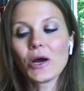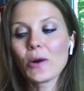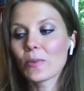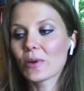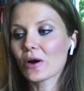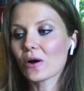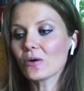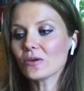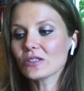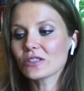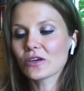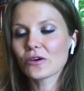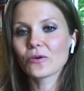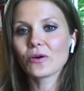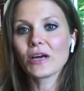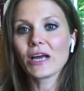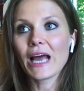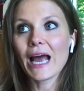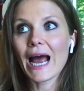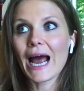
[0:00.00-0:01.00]
but also
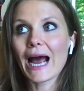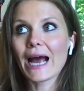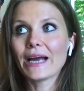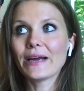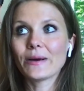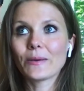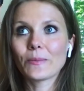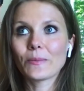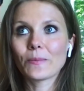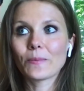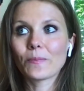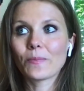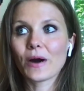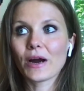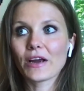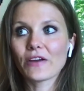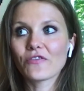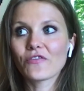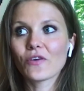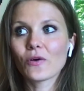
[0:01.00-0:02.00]

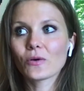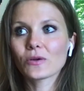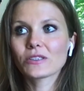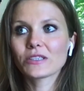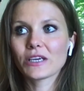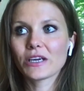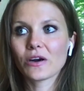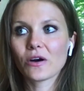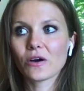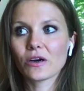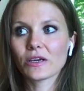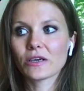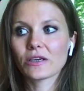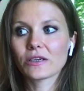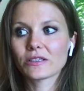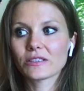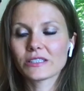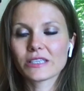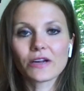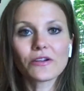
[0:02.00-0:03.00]
by focusing on
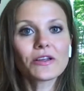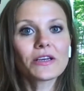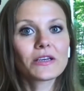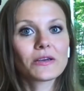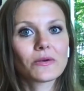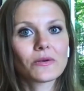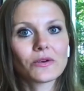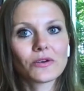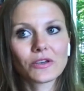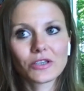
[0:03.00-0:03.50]
selling